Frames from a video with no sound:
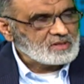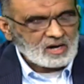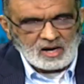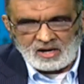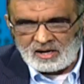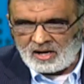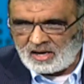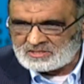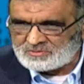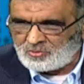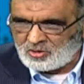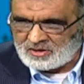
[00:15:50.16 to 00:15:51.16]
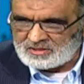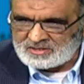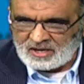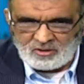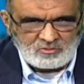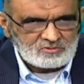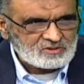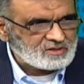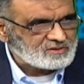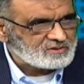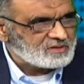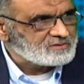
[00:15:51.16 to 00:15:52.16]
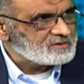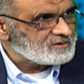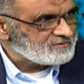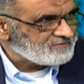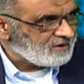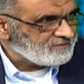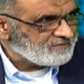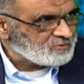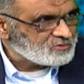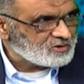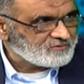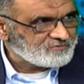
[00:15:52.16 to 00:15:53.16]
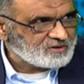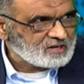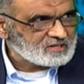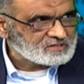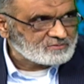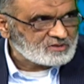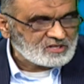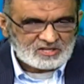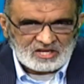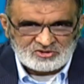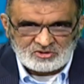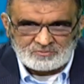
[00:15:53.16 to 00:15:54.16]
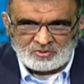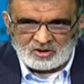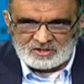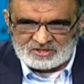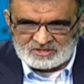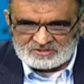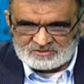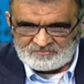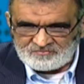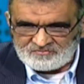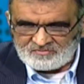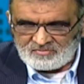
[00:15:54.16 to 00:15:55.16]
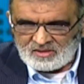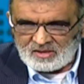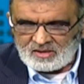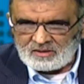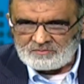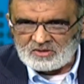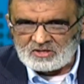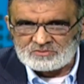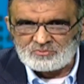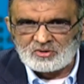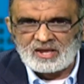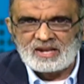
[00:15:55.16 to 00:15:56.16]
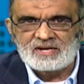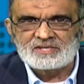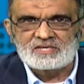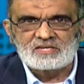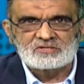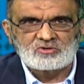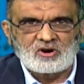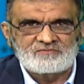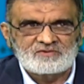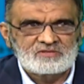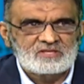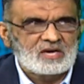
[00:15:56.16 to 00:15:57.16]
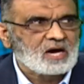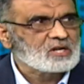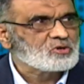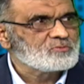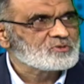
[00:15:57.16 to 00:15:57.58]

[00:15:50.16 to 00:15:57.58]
I mean, Hans Morgenthau, the founder of realism in international politics, because morality is often the